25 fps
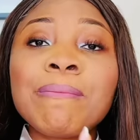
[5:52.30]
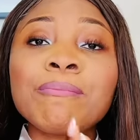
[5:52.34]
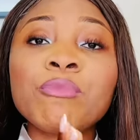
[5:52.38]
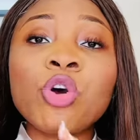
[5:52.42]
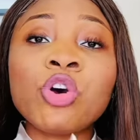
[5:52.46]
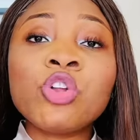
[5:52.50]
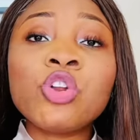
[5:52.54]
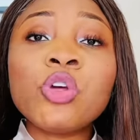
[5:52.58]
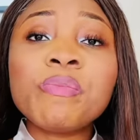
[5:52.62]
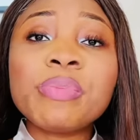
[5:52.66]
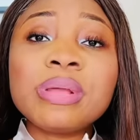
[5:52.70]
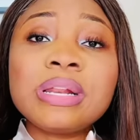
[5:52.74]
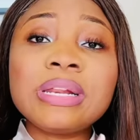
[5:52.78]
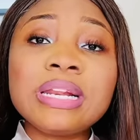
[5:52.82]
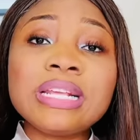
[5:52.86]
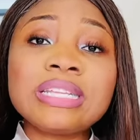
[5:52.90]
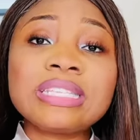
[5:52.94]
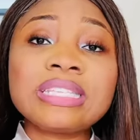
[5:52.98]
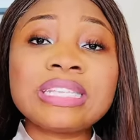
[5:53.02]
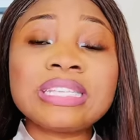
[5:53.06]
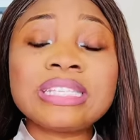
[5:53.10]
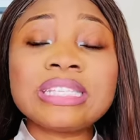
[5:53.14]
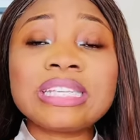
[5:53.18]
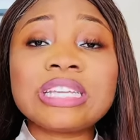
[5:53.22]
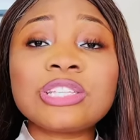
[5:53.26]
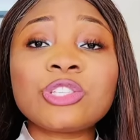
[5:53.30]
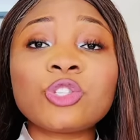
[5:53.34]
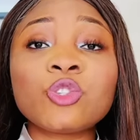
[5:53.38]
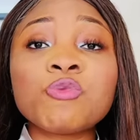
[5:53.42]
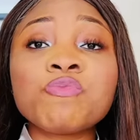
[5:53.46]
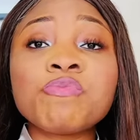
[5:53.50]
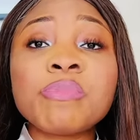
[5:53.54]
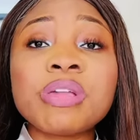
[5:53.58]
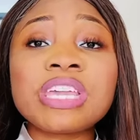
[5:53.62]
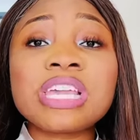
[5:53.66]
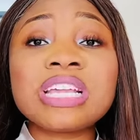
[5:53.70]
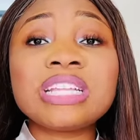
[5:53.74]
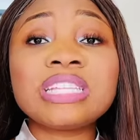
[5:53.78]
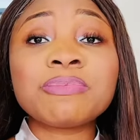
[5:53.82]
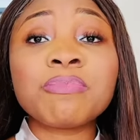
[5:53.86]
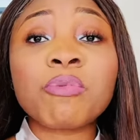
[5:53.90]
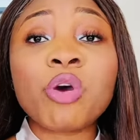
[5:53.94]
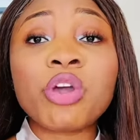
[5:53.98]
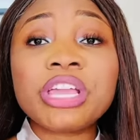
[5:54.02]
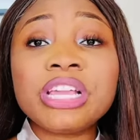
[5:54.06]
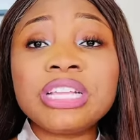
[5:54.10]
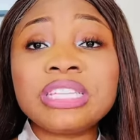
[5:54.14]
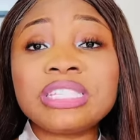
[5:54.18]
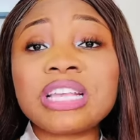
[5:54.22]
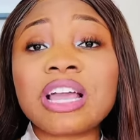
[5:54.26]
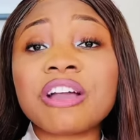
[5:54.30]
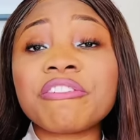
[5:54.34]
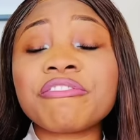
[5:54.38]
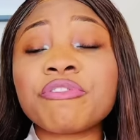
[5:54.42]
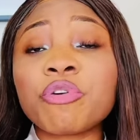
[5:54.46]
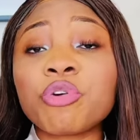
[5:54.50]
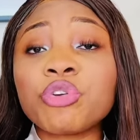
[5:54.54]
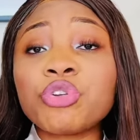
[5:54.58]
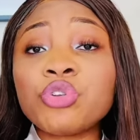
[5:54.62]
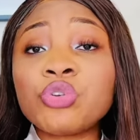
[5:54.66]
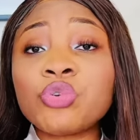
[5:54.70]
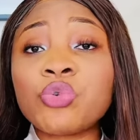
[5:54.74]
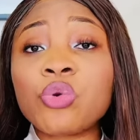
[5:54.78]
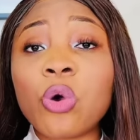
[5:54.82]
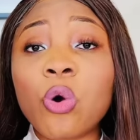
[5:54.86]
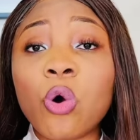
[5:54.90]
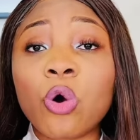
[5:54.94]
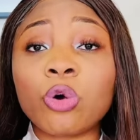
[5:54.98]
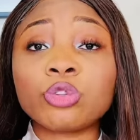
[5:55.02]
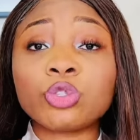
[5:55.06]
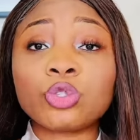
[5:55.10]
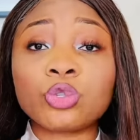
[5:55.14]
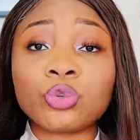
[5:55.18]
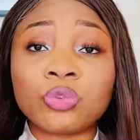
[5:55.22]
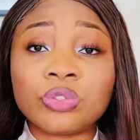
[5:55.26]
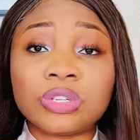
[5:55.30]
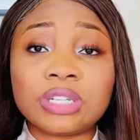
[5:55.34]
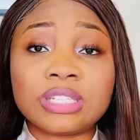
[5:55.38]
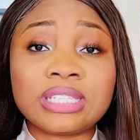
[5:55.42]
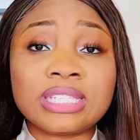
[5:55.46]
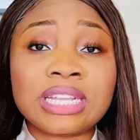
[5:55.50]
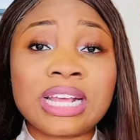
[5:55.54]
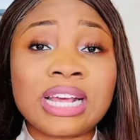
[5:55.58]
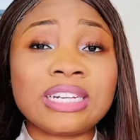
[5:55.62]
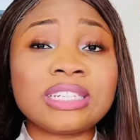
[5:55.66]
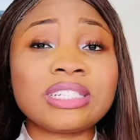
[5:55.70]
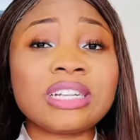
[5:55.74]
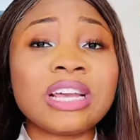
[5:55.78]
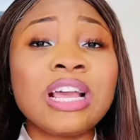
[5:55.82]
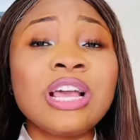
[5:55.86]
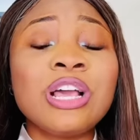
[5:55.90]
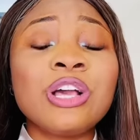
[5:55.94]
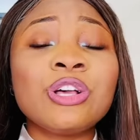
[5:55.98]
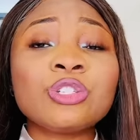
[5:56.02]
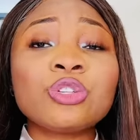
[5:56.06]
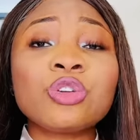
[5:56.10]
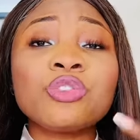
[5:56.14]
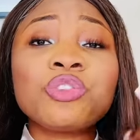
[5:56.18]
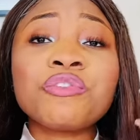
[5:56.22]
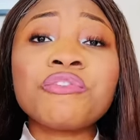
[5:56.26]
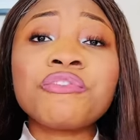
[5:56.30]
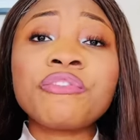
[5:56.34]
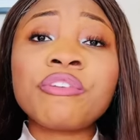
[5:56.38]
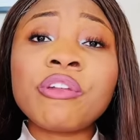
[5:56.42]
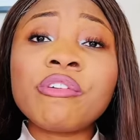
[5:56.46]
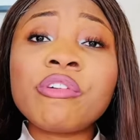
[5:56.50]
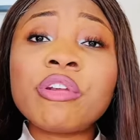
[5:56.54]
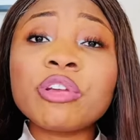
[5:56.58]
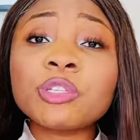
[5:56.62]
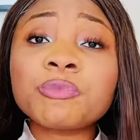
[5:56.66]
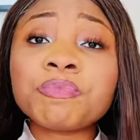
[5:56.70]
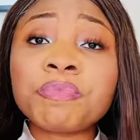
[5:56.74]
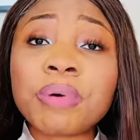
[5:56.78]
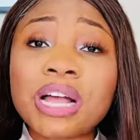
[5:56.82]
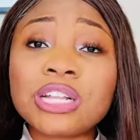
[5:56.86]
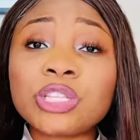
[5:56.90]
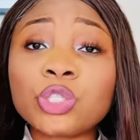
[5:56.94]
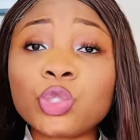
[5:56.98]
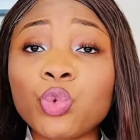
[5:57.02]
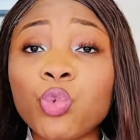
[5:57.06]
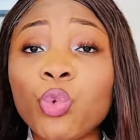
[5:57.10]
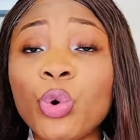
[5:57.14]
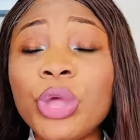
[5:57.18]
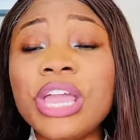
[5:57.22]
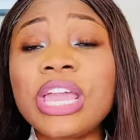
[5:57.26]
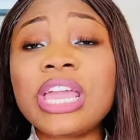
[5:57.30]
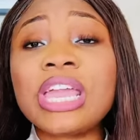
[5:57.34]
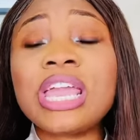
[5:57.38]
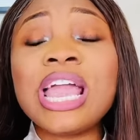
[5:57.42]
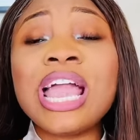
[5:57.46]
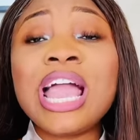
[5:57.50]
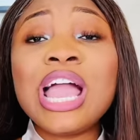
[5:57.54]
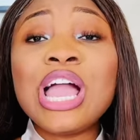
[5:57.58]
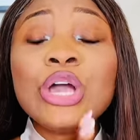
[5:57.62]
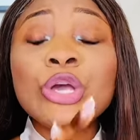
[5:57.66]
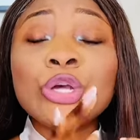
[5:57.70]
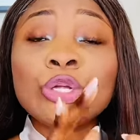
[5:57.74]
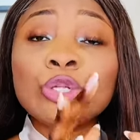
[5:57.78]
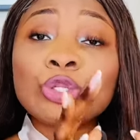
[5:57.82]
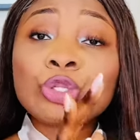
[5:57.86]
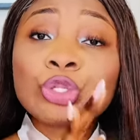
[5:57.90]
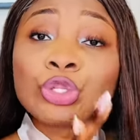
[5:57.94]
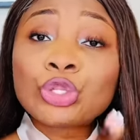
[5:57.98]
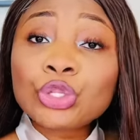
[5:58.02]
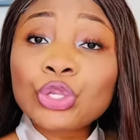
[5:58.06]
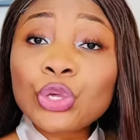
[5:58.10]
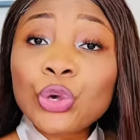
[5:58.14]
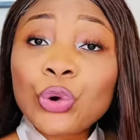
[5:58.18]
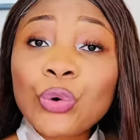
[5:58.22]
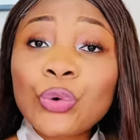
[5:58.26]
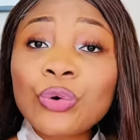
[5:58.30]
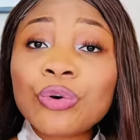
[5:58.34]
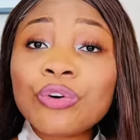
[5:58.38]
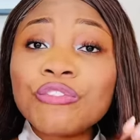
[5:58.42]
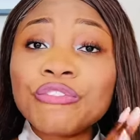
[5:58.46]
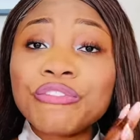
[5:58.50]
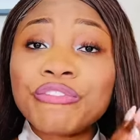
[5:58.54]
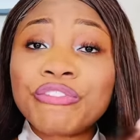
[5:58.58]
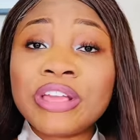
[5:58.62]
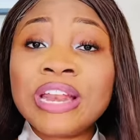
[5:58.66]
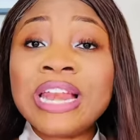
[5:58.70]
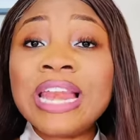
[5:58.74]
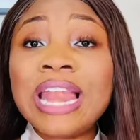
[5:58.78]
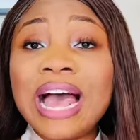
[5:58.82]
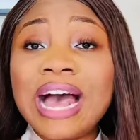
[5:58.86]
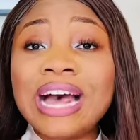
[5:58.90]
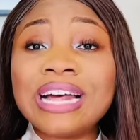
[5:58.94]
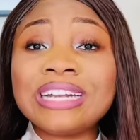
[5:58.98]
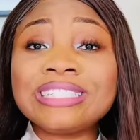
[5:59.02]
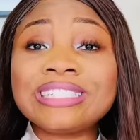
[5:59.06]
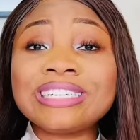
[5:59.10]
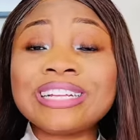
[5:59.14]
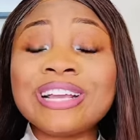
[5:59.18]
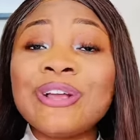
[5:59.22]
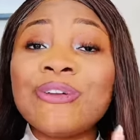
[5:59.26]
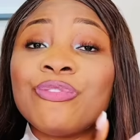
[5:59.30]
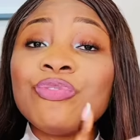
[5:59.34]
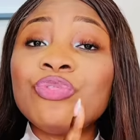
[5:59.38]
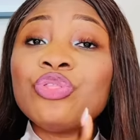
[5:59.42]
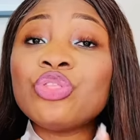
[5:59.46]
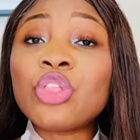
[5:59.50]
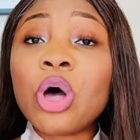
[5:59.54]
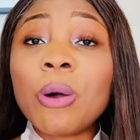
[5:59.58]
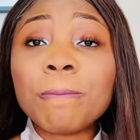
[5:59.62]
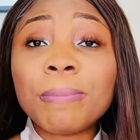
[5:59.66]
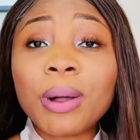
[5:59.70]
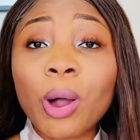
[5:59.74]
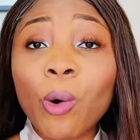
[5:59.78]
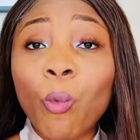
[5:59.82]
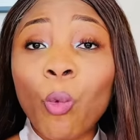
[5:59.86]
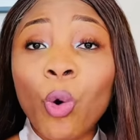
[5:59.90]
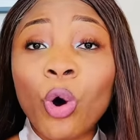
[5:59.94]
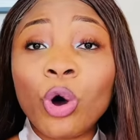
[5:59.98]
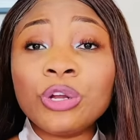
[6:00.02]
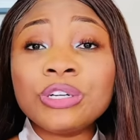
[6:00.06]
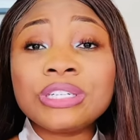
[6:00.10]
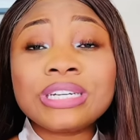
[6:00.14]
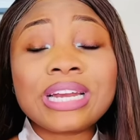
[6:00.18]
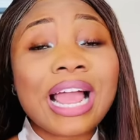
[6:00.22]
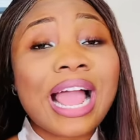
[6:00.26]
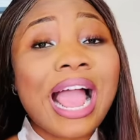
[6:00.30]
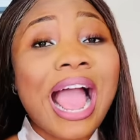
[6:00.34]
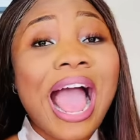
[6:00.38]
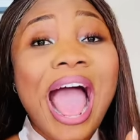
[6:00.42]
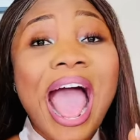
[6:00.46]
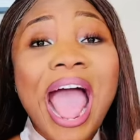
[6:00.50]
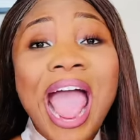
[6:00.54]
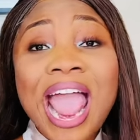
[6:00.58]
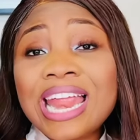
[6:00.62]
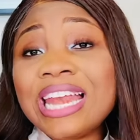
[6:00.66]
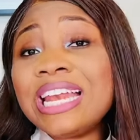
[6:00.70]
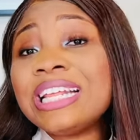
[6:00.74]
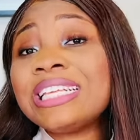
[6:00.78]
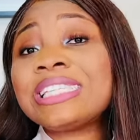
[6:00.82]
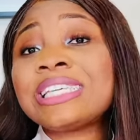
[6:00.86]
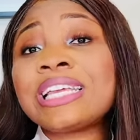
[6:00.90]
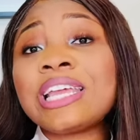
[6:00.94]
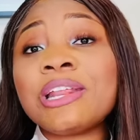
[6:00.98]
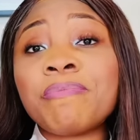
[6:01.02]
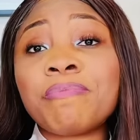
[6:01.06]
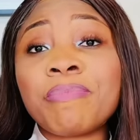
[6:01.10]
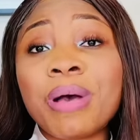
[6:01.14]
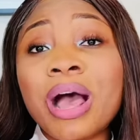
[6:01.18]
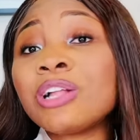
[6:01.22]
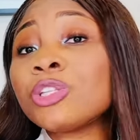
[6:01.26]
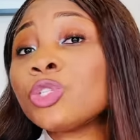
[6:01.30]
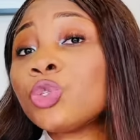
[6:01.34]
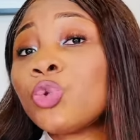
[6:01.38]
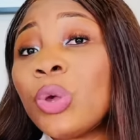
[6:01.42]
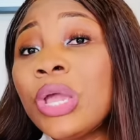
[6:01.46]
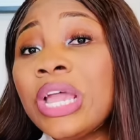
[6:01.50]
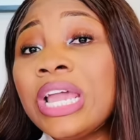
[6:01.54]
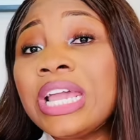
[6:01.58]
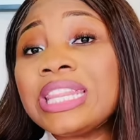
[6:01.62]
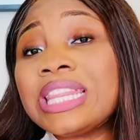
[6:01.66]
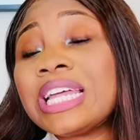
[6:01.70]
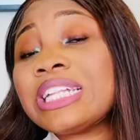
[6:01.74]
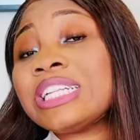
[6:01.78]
I'm going to be listing this to make it more easier for you all to understand. So the various pathway to Finland, number one, highly skilled pathway.